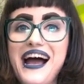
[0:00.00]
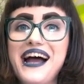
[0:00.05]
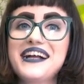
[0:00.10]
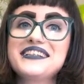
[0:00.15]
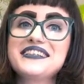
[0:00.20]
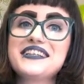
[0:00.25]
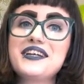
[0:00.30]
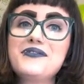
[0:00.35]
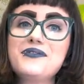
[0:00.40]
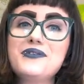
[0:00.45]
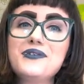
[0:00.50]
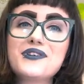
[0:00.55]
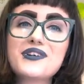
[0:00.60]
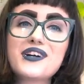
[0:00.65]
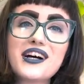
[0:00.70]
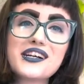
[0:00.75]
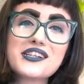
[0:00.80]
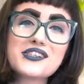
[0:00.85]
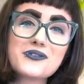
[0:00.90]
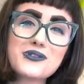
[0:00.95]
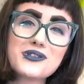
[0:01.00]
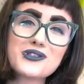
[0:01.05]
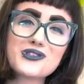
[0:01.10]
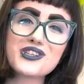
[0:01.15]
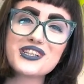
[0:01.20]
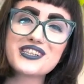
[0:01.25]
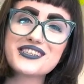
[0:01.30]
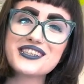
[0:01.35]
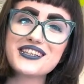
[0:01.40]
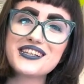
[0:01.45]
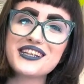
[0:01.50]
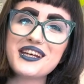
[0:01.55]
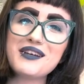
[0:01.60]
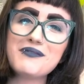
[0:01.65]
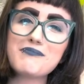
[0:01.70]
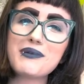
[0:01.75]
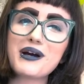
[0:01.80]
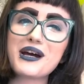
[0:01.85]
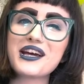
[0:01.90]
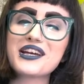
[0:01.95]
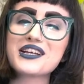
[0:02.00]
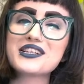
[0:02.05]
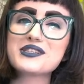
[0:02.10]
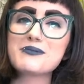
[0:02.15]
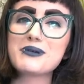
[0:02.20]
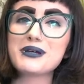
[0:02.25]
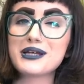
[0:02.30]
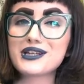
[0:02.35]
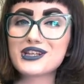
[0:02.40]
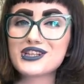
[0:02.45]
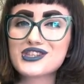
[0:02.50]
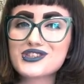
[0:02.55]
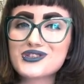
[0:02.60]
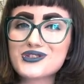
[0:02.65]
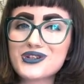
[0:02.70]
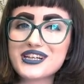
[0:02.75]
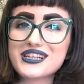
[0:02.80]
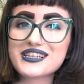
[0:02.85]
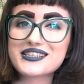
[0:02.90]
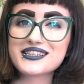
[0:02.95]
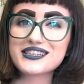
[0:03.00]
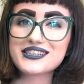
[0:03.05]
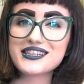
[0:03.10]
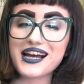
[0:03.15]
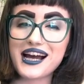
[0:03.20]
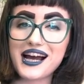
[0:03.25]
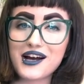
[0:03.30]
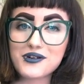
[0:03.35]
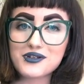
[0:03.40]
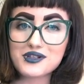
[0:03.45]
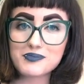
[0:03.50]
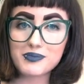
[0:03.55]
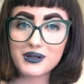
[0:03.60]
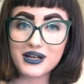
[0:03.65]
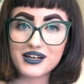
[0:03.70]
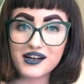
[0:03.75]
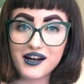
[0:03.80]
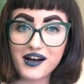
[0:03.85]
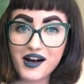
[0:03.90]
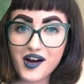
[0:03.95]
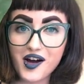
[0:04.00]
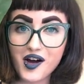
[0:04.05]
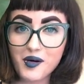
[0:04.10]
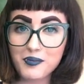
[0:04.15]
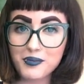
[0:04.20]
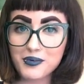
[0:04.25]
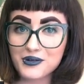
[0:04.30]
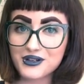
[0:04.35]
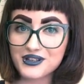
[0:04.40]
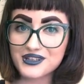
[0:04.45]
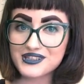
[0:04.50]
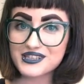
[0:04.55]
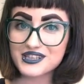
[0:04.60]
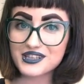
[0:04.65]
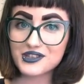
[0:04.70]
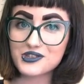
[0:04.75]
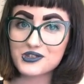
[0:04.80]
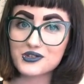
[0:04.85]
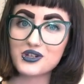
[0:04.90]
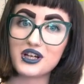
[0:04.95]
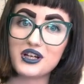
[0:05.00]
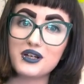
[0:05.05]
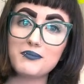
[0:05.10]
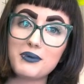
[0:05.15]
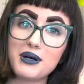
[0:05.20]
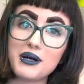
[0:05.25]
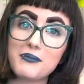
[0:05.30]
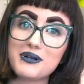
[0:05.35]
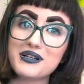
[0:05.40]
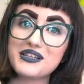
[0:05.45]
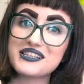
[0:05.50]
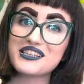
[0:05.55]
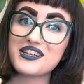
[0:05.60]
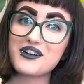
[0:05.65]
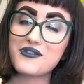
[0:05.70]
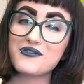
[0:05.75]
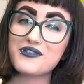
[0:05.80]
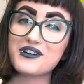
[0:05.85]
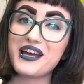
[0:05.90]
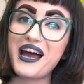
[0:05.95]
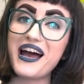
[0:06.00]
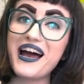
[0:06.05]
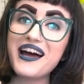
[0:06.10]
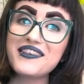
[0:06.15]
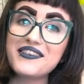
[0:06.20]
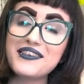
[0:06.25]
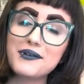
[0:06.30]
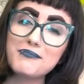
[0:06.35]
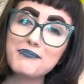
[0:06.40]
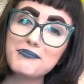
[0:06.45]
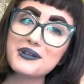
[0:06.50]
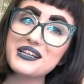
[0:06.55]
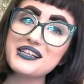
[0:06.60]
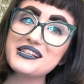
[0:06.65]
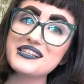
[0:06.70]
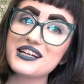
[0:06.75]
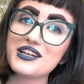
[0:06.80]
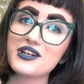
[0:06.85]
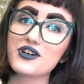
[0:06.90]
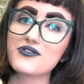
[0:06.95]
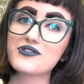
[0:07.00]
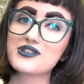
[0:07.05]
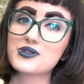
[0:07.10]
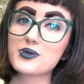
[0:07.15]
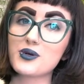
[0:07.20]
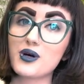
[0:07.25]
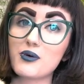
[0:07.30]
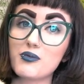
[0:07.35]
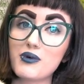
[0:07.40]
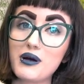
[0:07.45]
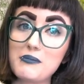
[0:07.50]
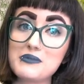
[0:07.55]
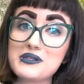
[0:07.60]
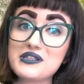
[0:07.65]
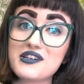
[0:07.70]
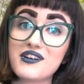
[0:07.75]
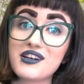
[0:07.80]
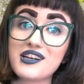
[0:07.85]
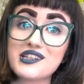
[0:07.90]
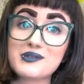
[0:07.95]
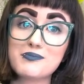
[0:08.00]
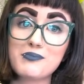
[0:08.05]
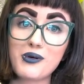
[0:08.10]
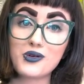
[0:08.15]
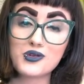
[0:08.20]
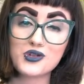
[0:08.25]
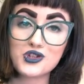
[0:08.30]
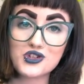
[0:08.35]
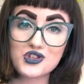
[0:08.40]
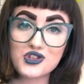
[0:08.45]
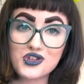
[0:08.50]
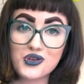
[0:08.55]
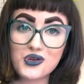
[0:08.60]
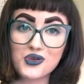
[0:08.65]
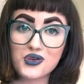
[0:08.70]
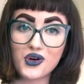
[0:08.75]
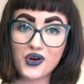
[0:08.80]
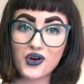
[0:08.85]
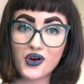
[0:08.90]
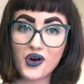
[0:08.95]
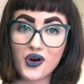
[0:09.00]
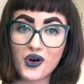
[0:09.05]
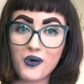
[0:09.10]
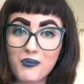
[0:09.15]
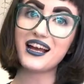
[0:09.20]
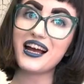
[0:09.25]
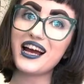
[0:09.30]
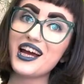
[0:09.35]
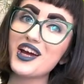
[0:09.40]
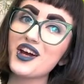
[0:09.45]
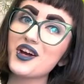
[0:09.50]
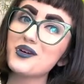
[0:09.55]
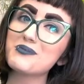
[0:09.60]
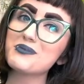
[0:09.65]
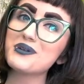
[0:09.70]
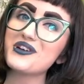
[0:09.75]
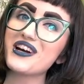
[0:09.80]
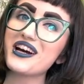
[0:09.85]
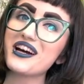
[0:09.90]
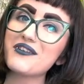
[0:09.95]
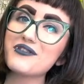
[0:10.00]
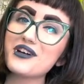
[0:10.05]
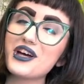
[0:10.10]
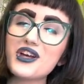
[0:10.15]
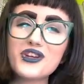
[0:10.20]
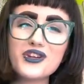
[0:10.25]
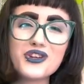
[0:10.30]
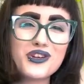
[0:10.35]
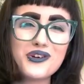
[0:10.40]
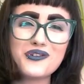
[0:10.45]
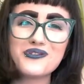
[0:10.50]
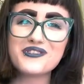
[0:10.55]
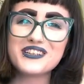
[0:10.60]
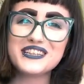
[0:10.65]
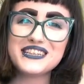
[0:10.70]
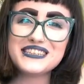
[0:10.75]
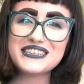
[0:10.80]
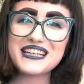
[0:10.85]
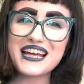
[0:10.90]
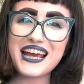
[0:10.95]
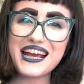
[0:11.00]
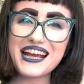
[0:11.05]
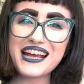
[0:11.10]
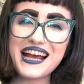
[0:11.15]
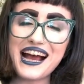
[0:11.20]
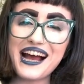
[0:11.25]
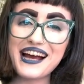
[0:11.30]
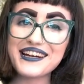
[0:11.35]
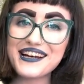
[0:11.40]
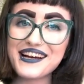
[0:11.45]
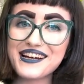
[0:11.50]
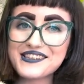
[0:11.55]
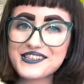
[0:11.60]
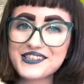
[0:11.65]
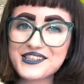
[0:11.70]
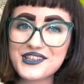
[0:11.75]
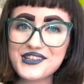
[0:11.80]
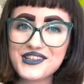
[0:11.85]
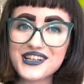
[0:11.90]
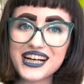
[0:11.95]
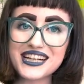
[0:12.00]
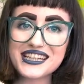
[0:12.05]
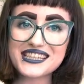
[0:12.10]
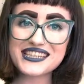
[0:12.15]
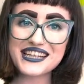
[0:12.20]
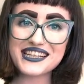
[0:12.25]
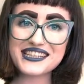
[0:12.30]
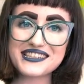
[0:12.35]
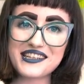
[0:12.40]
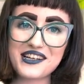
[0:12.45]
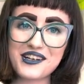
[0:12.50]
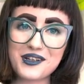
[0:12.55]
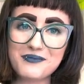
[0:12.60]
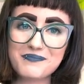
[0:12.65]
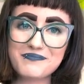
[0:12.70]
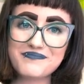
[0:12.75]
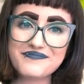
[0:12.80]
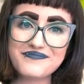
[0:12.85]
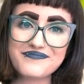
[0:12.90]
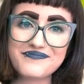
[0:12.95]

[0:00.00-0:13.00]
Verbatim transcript: And if you guys are interested in buying some illustrated houseplant art prints illustrated by myself and Han, then please head head over to our website. It's buildyourjungle.com. I hope you have a lovely day and I'll see you guys next time.